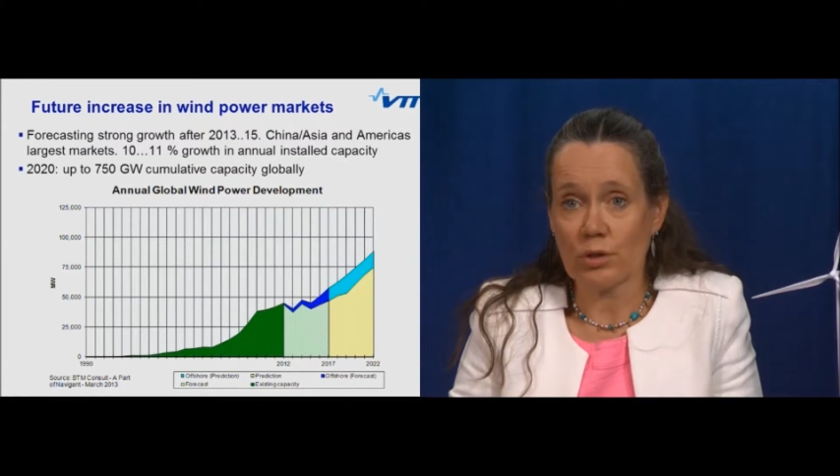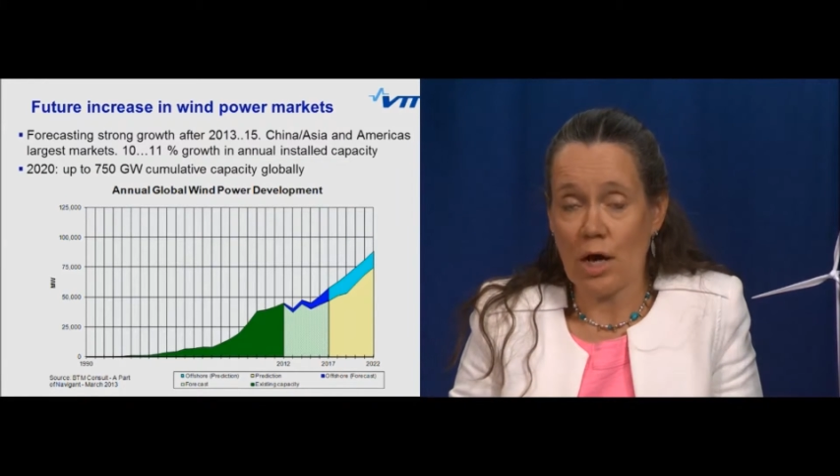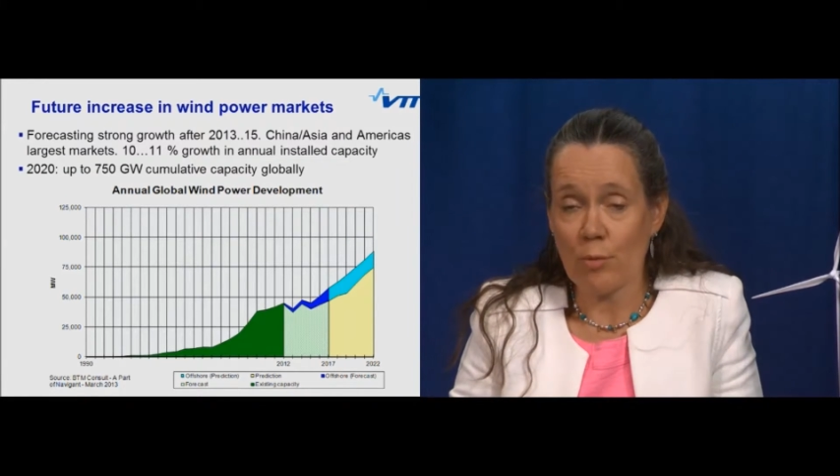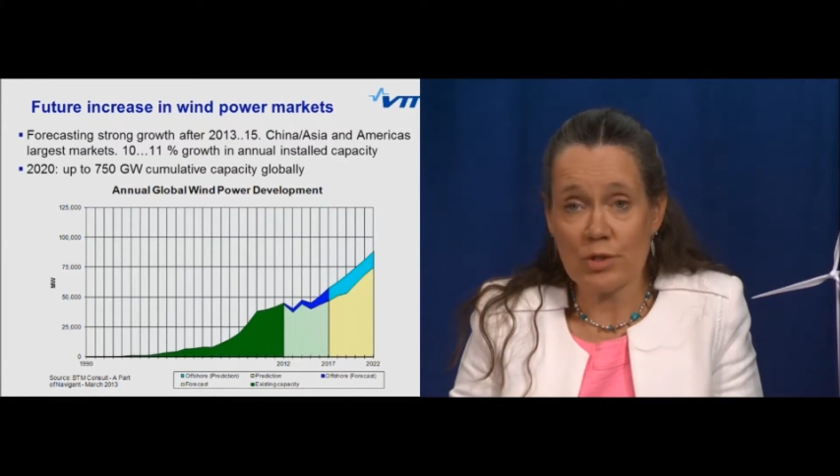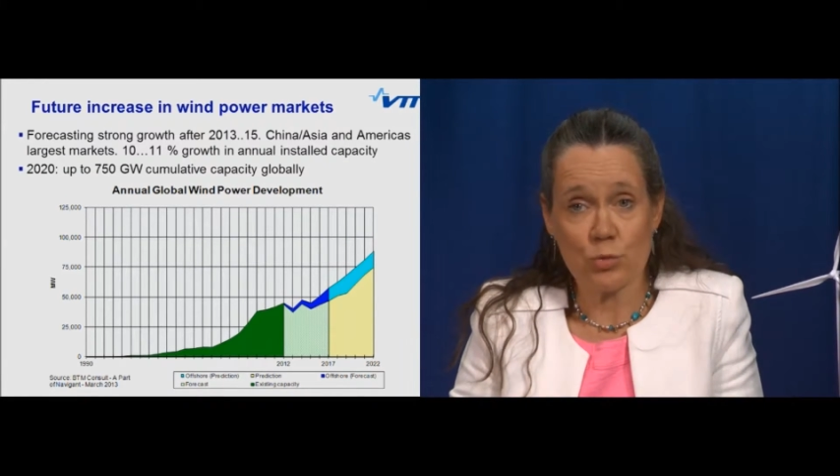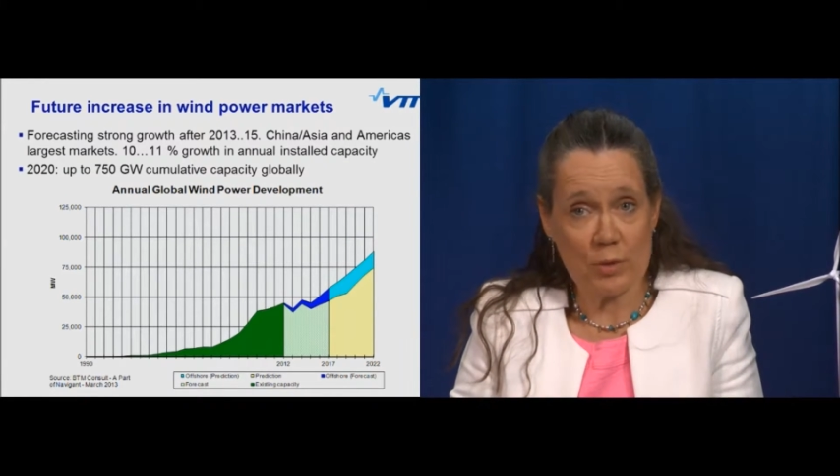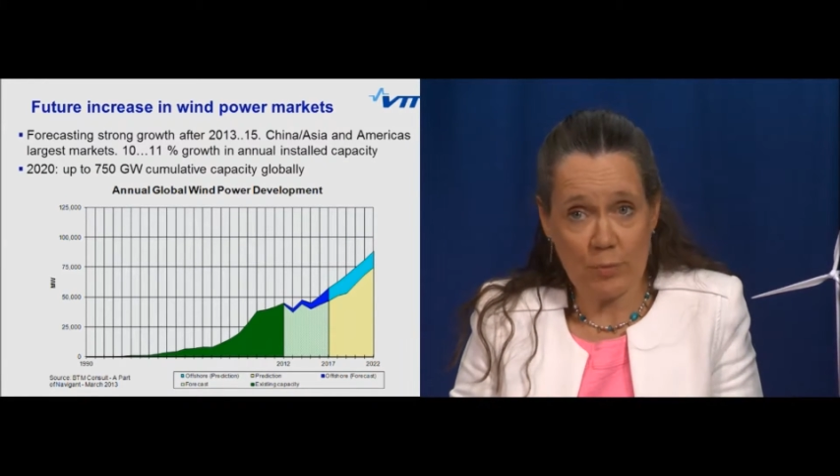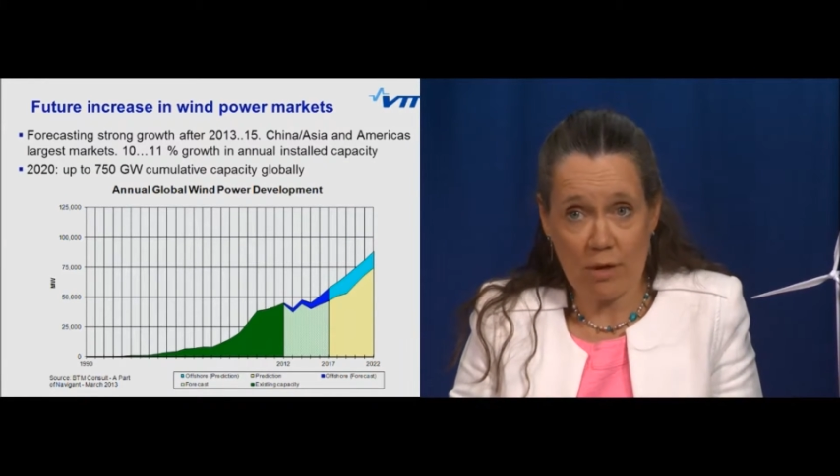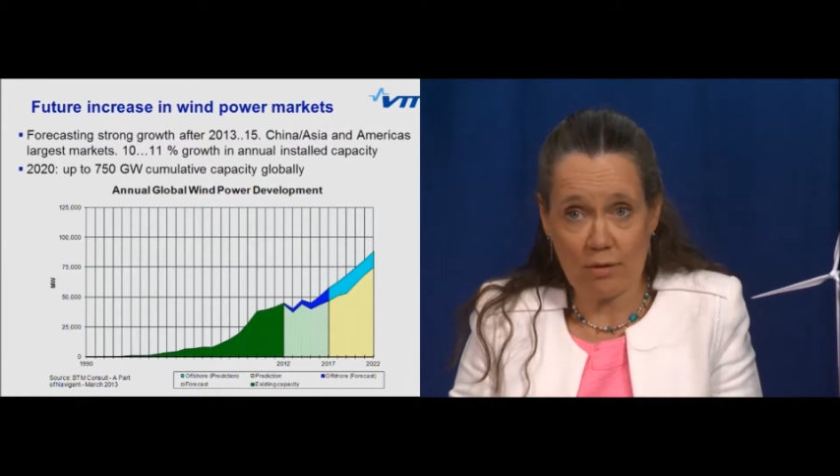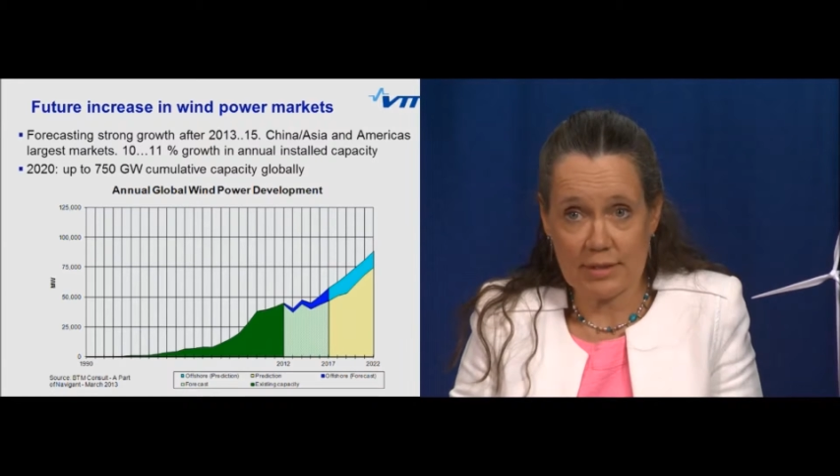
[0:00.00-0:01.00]
how much wind
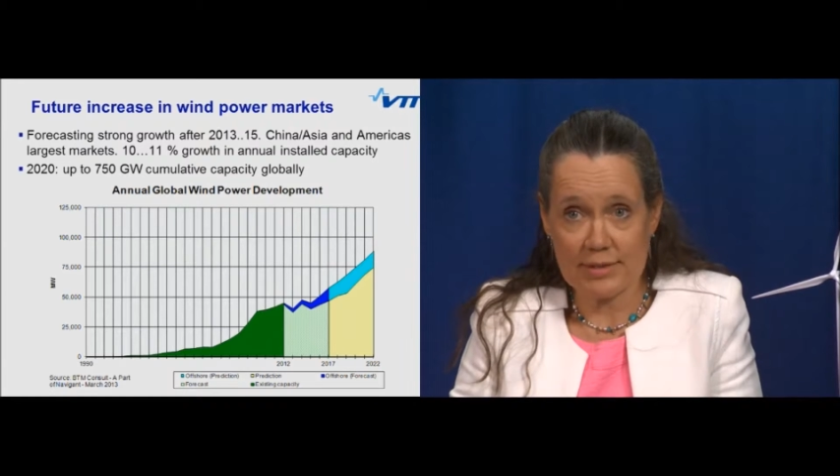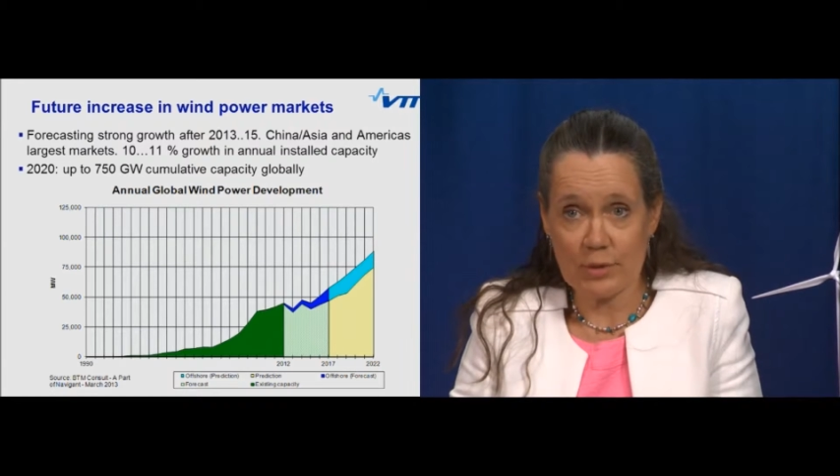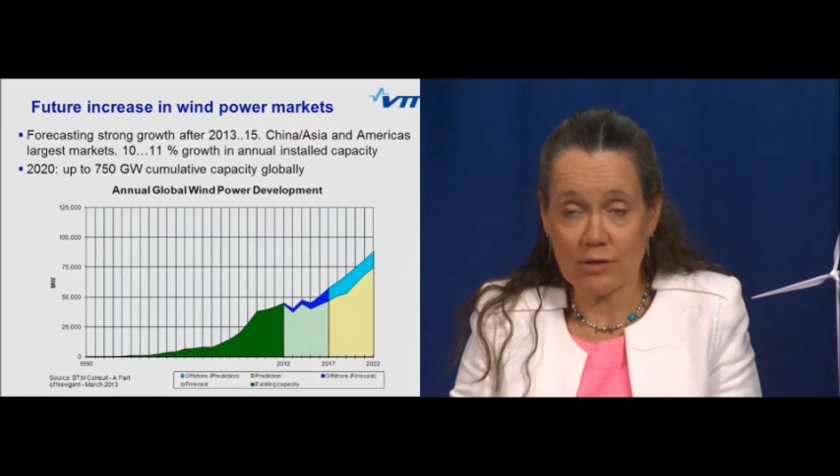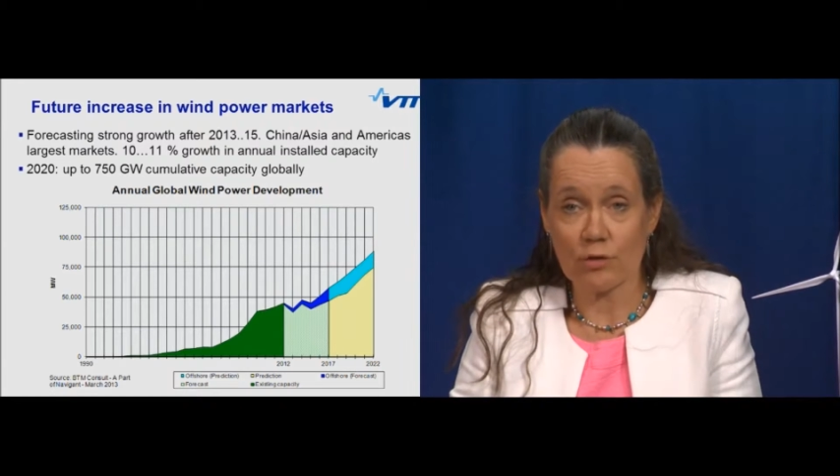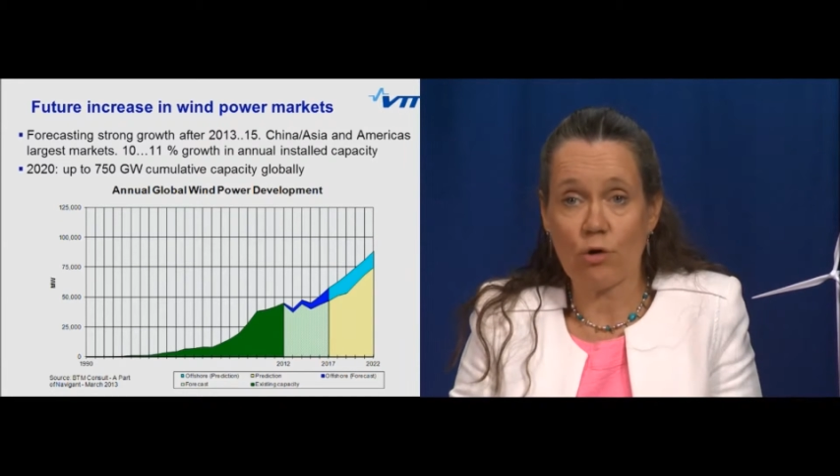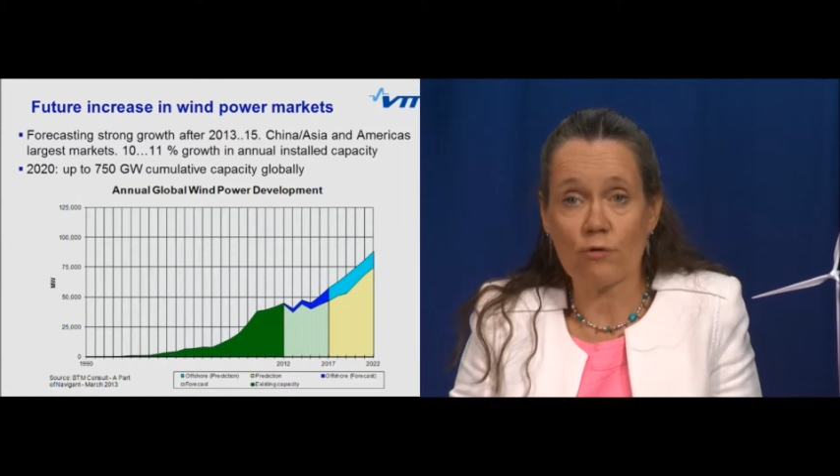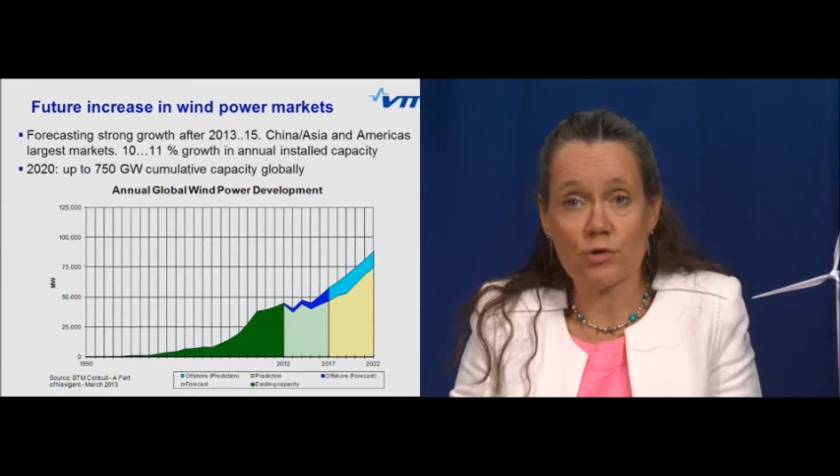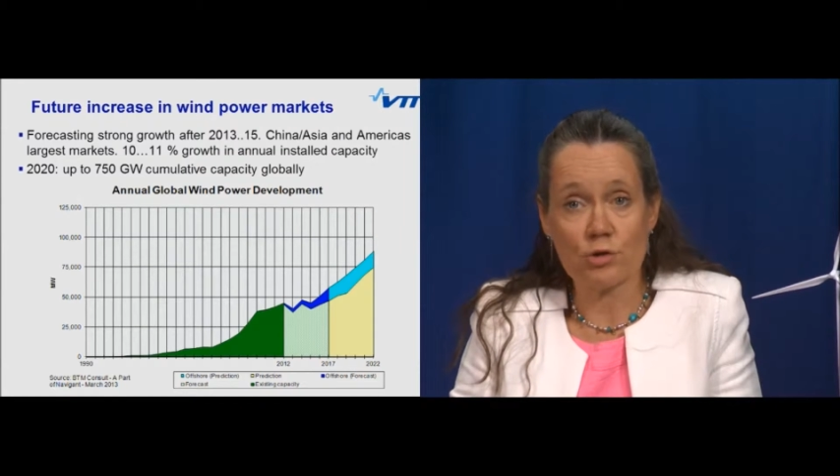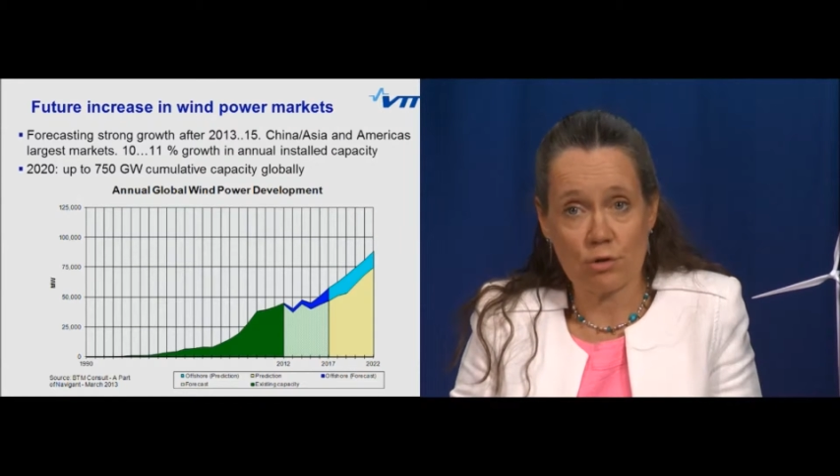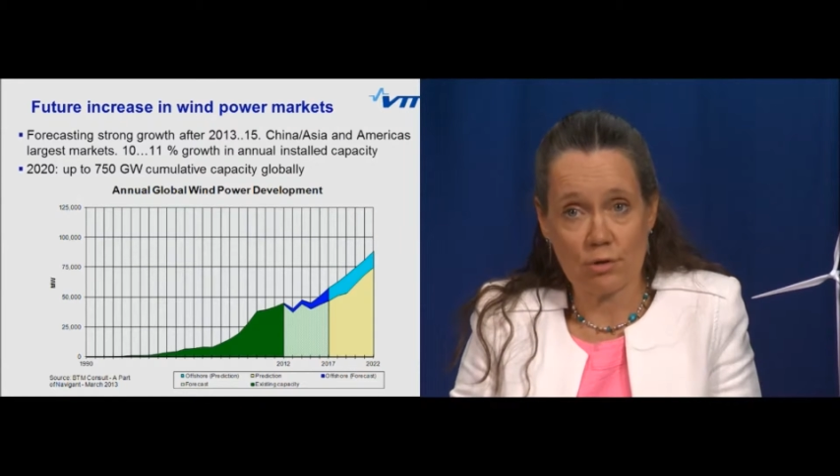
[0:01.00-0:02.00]
power is built
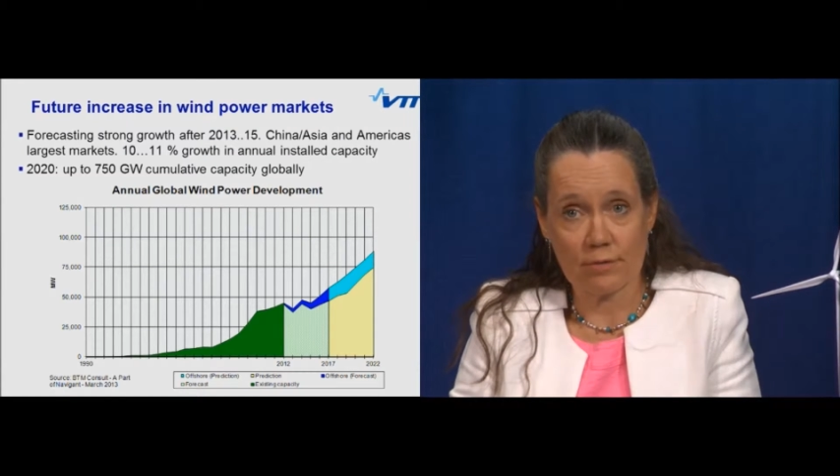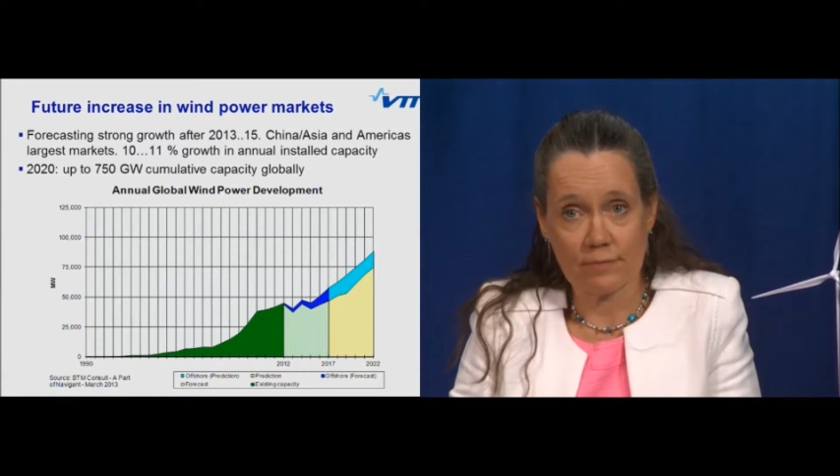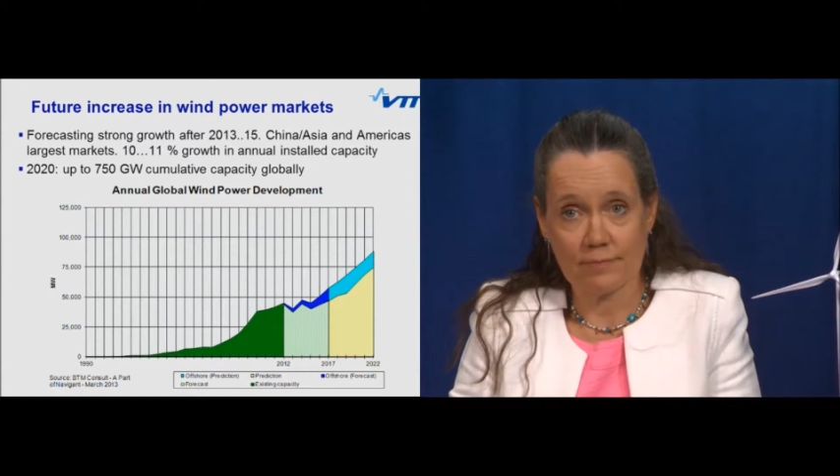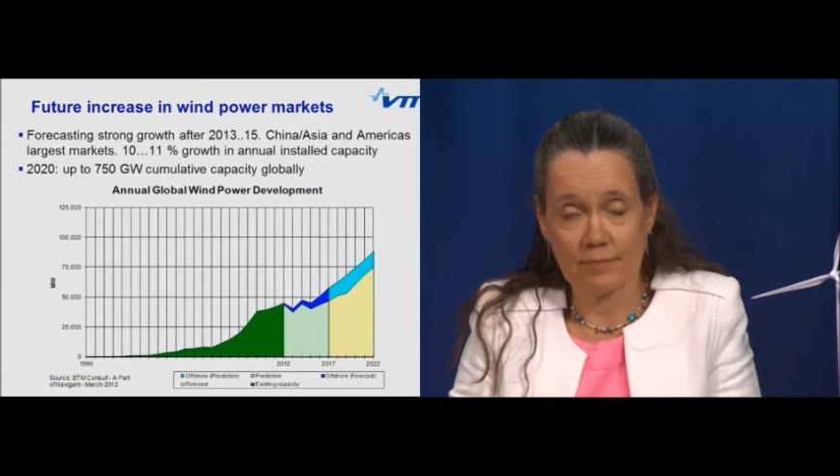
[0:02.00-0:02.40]
offshore.